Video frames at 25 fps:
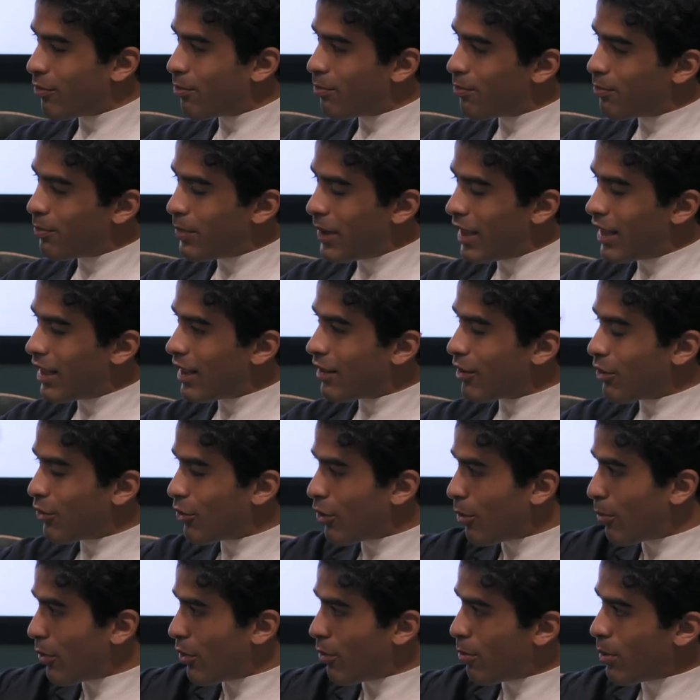of being at the
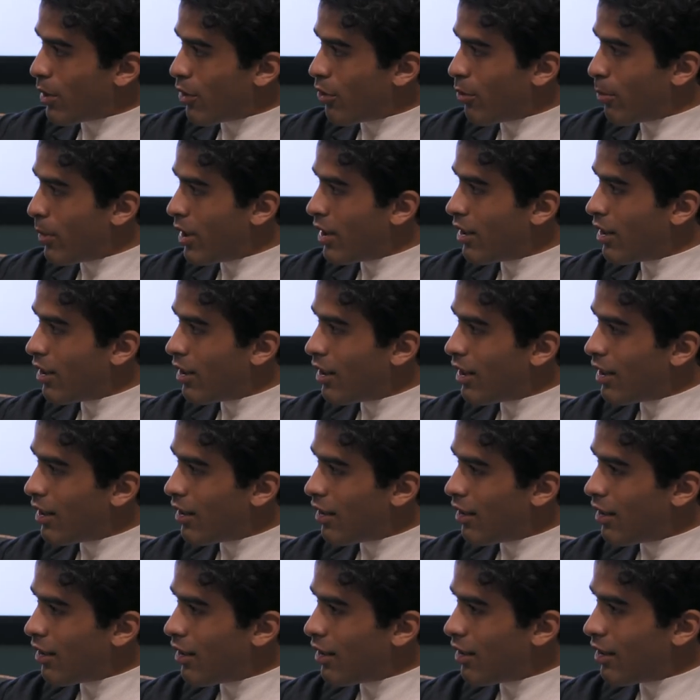top of the pyramid
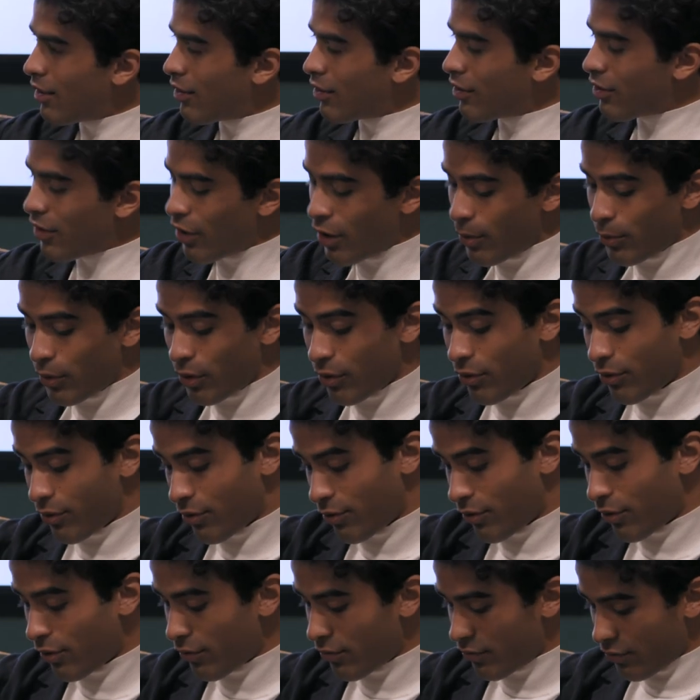in terms
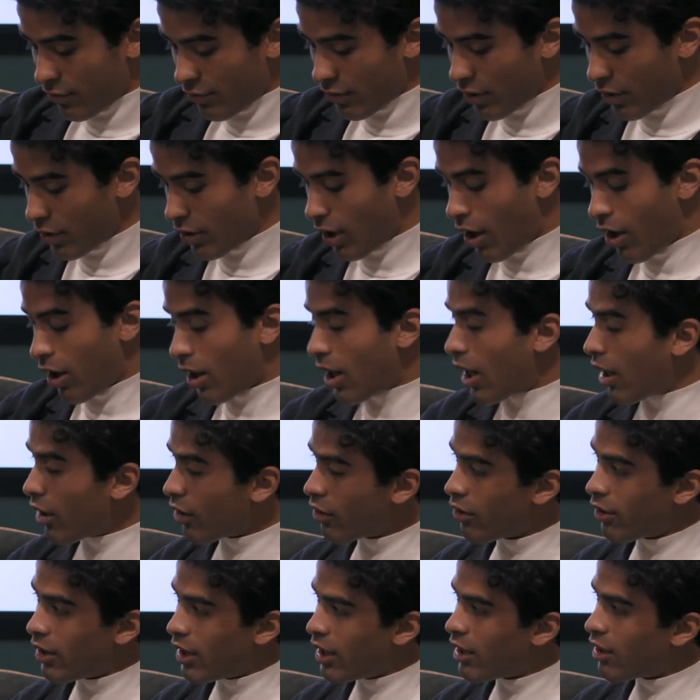of her color
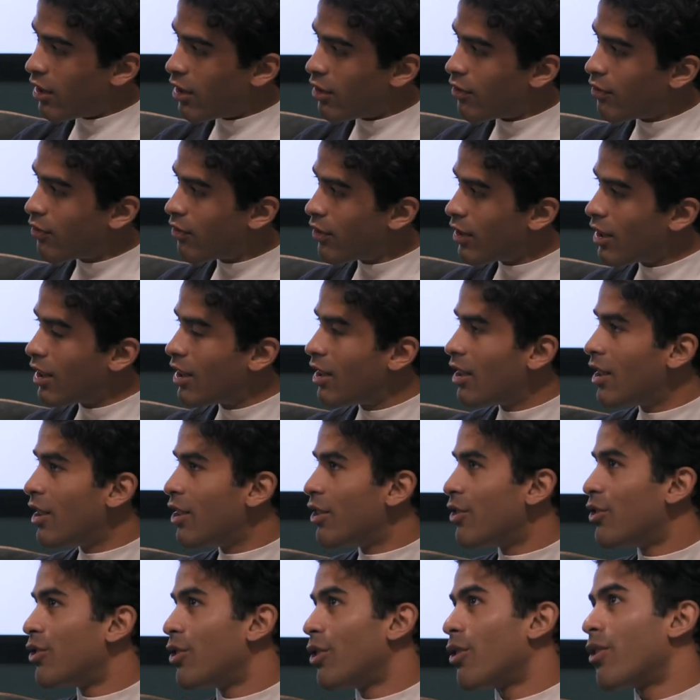creative,
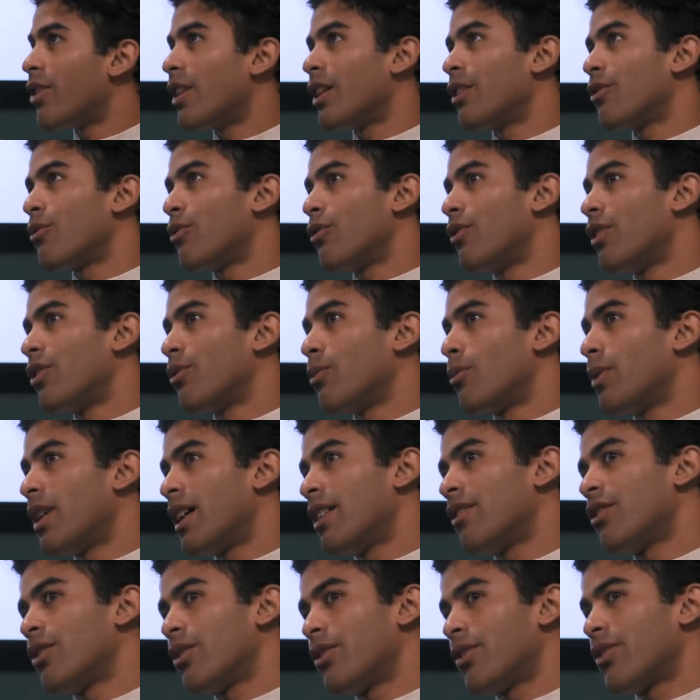do you think the reason
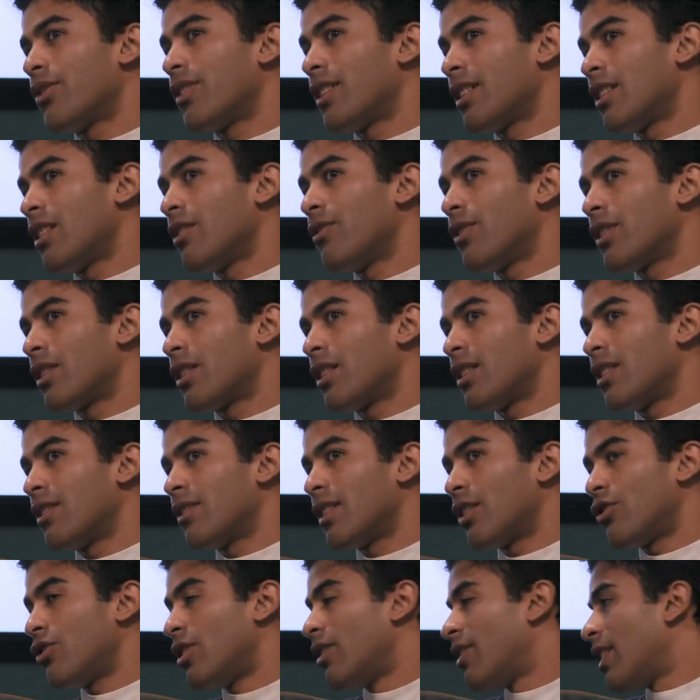why it's so significant is
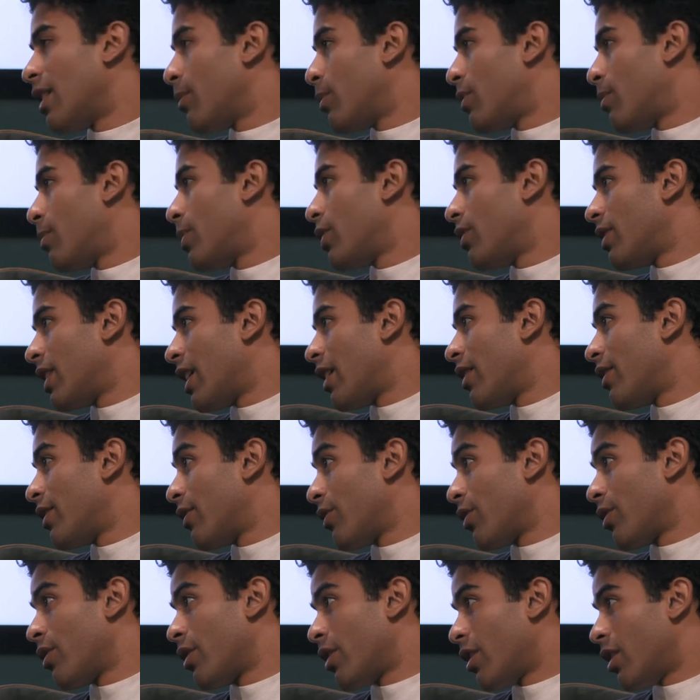that she's able to build
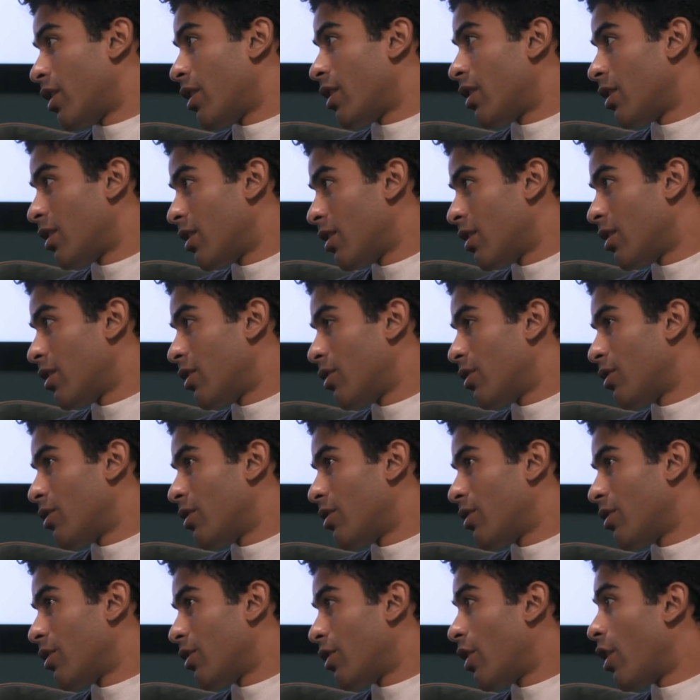narratives on her
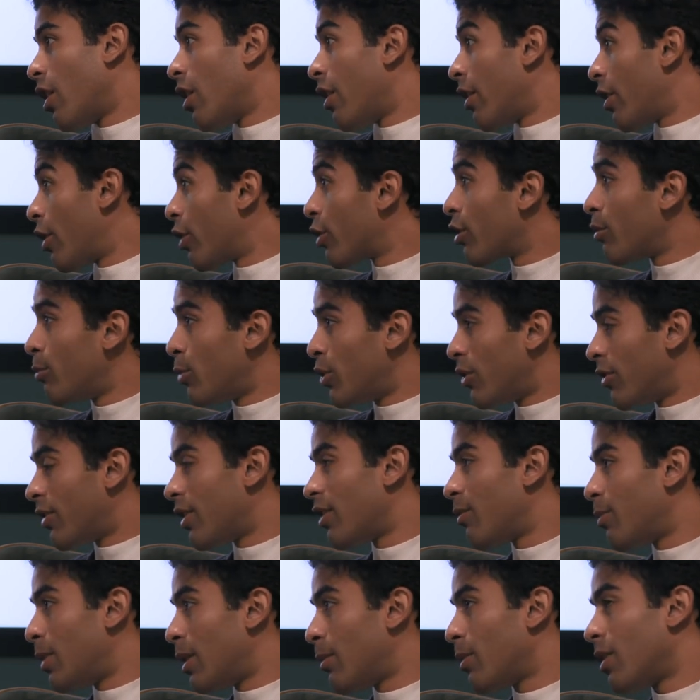and her
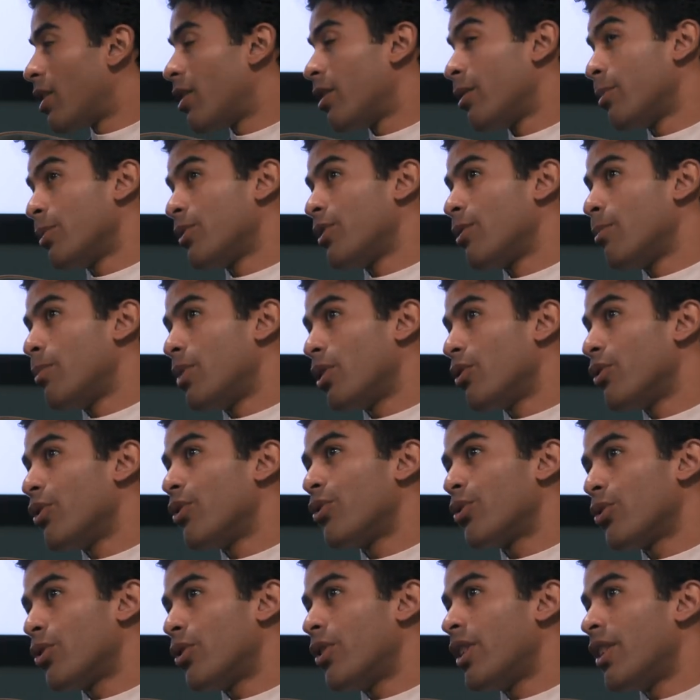community of people are able to build the
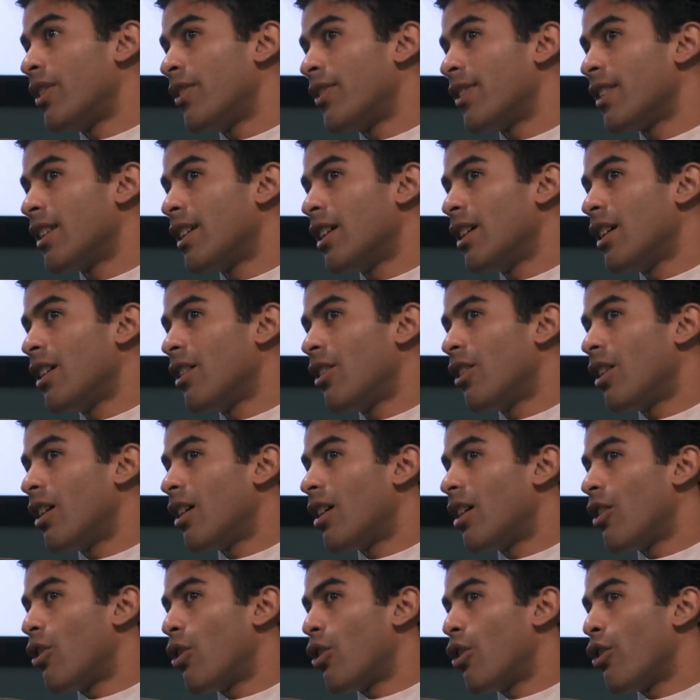stories
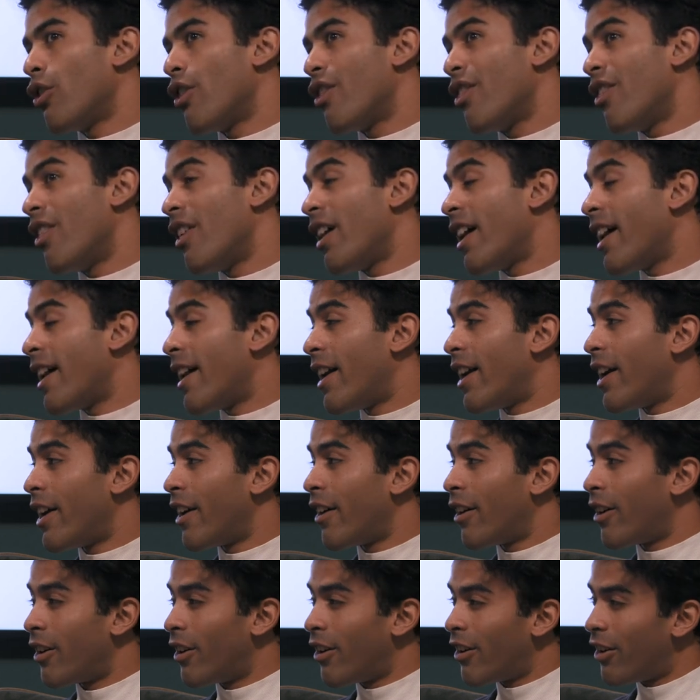on
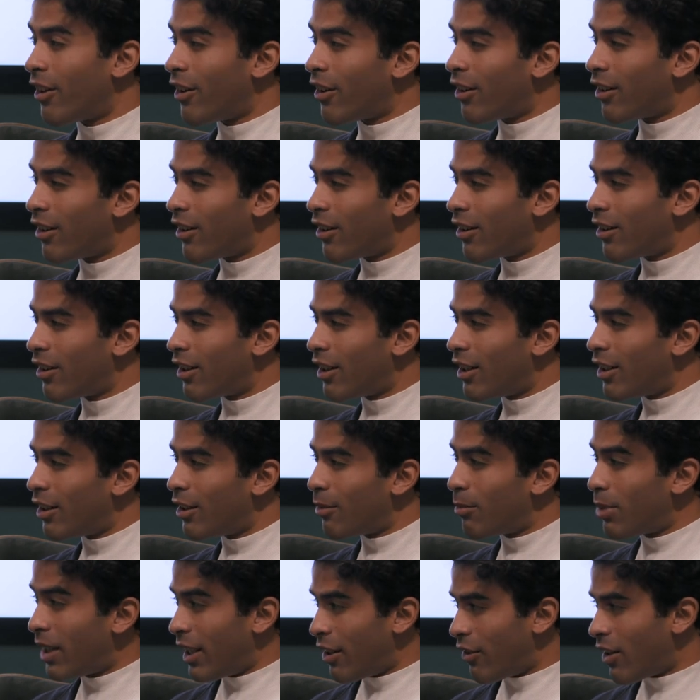
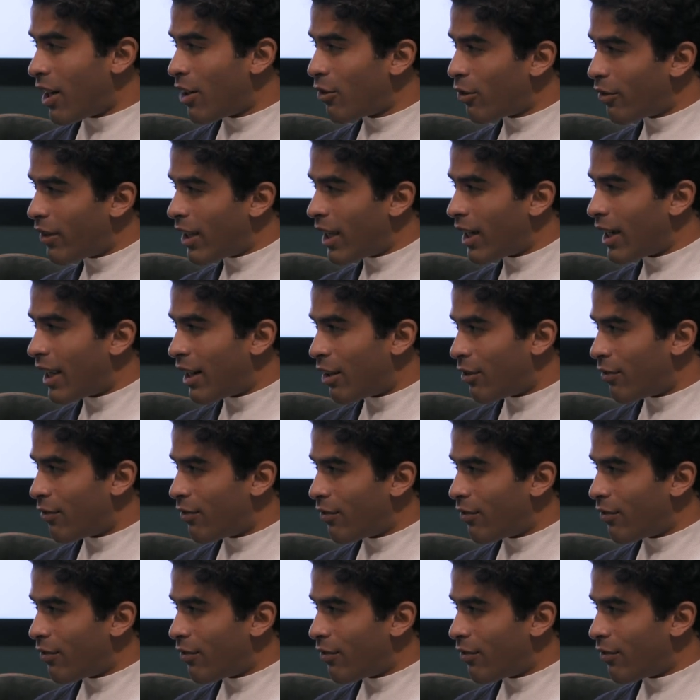their playground, on their kind